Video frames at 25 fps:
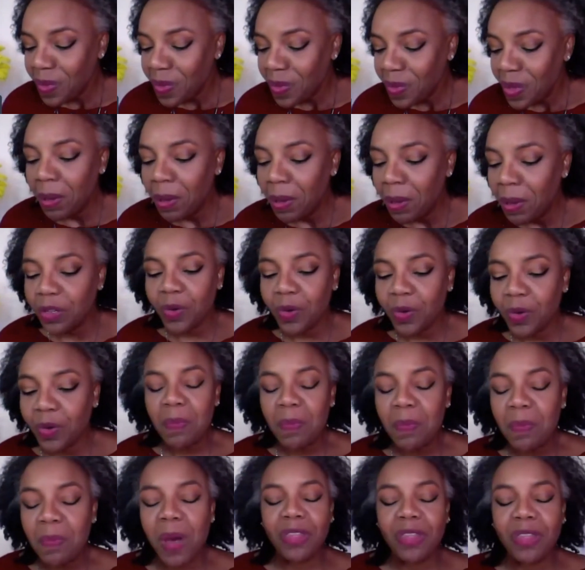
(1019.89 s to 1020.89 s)
But the great
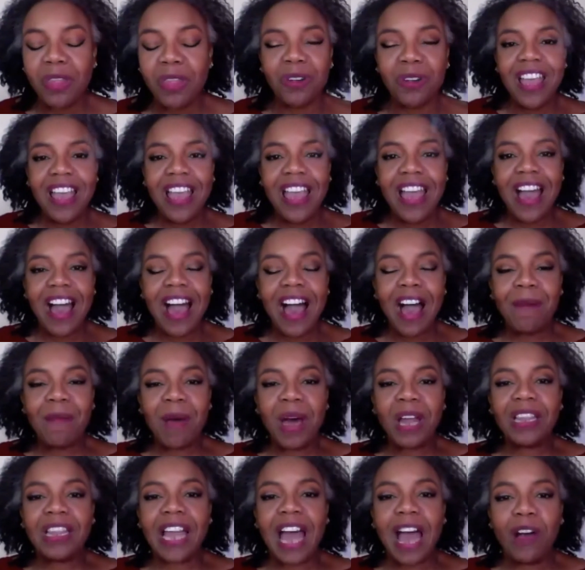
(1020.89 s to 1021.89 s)
mother
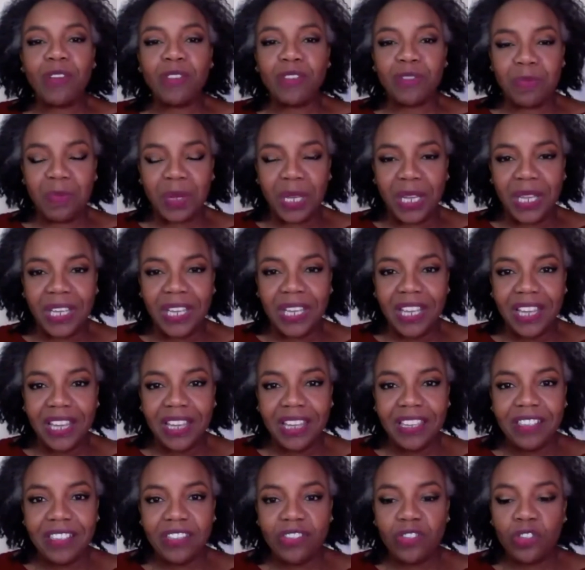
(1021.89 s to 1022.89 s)
allows me
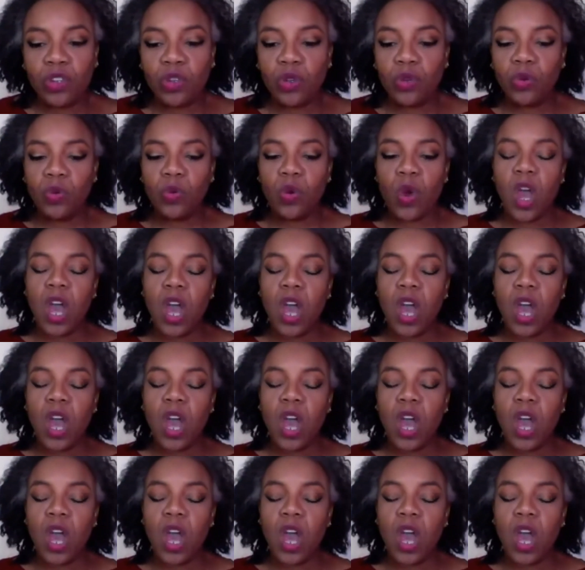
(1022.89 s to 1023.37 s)
to